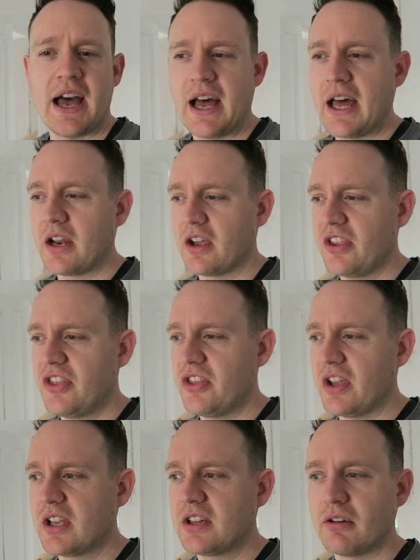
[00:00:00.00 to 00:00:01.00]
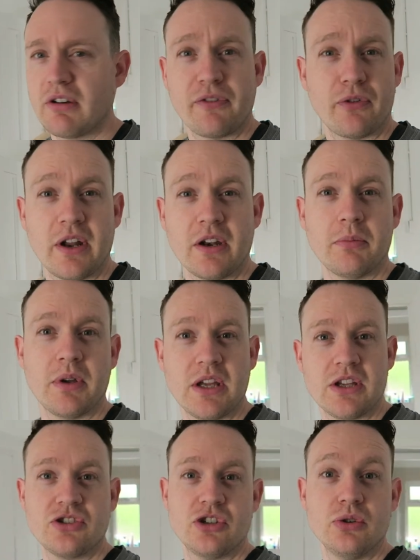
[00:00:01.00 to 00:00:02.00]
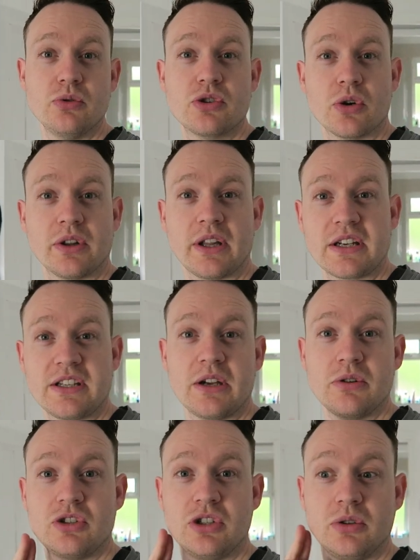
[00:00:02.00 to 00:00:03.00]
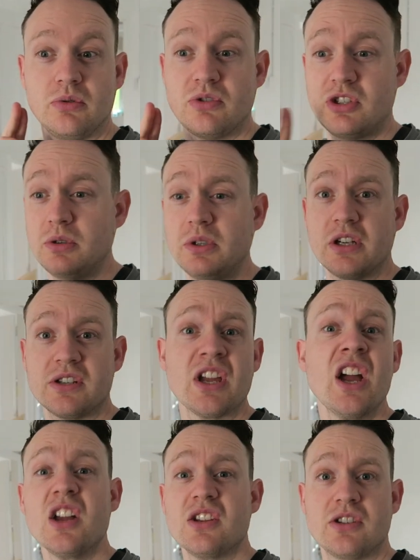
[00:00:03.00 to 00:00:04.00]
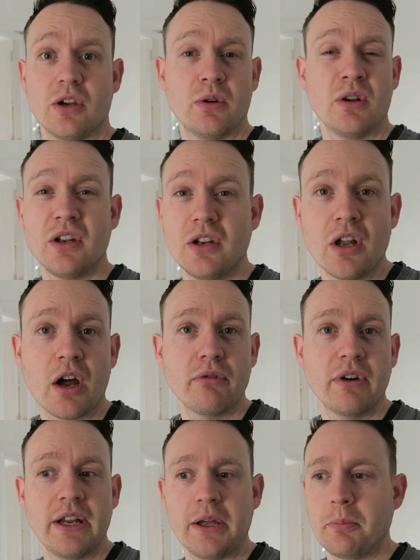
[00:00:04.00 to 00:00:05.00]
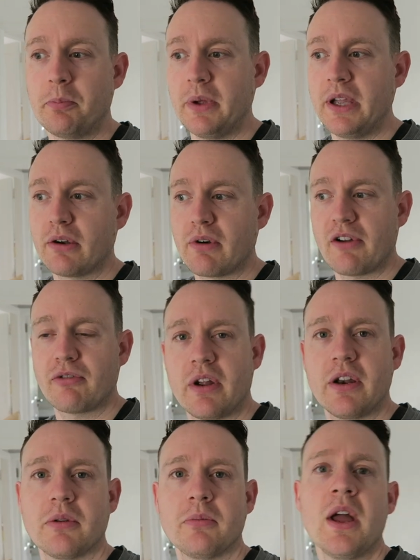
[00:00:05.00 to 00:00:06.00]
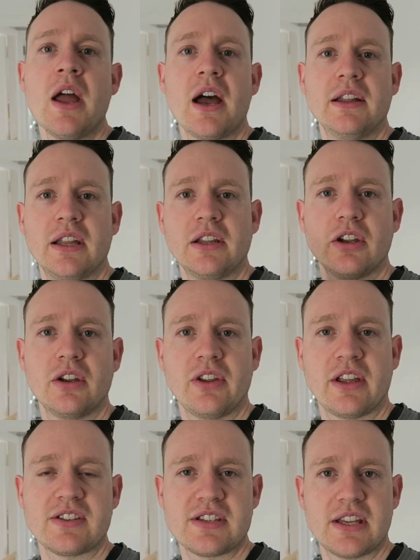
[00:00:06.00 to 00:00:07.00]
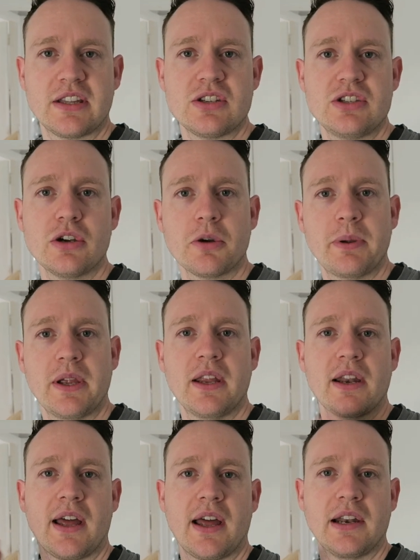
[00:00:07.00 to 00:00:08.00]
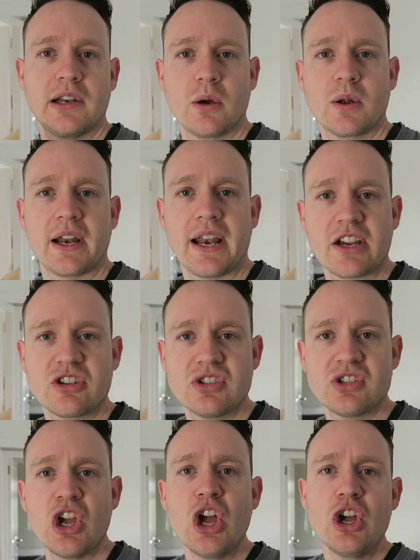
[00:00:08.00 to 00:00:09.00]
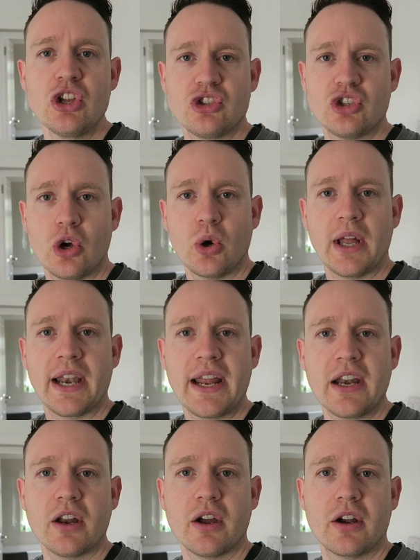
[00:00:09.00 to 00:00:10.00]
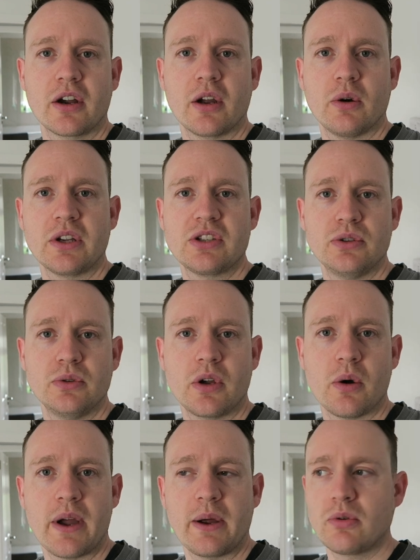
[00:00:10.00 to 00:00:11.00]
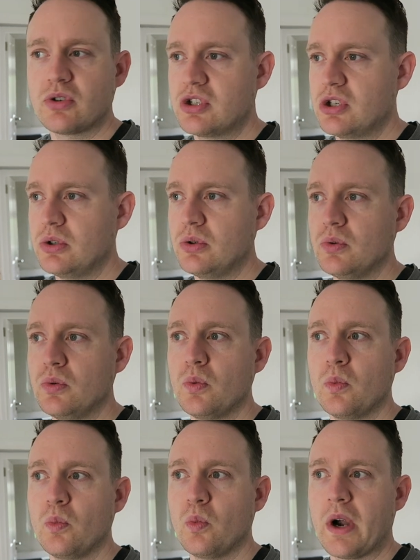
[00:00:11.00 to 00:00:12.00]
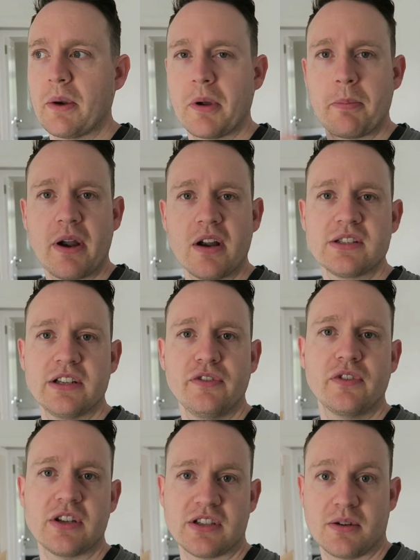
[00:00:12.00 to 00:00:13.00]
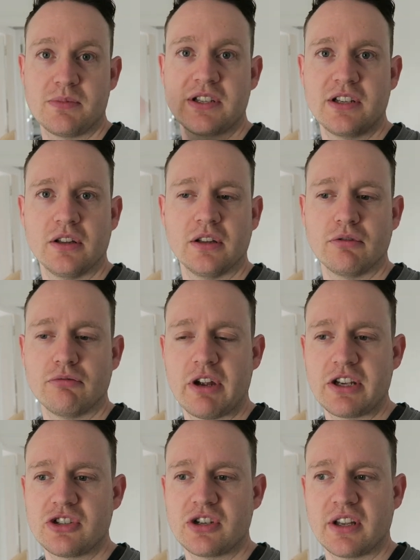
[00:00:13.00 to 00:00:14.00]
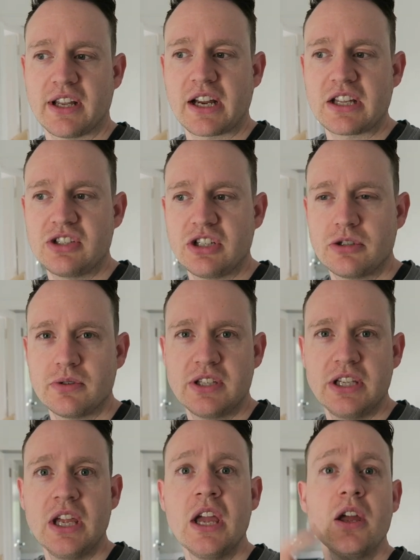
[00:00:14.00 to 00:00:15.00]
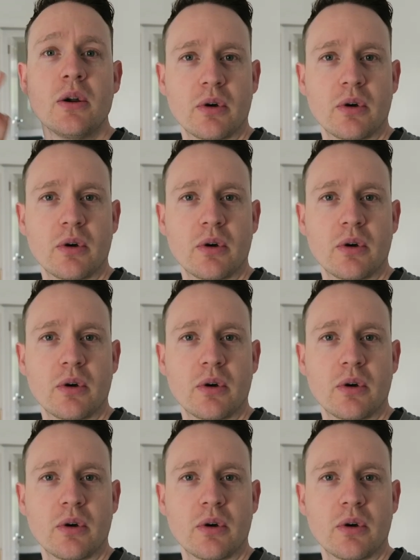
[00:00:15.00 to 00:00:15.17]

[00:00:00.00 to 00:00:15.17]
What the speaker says: And I think the referendum is to shorten that down to 2 years. So not really a big referendum. And then there's, as I said, there's European and local elections. So Elaine and I are going to go out to where my parents live, because I'm still registered in that constituency.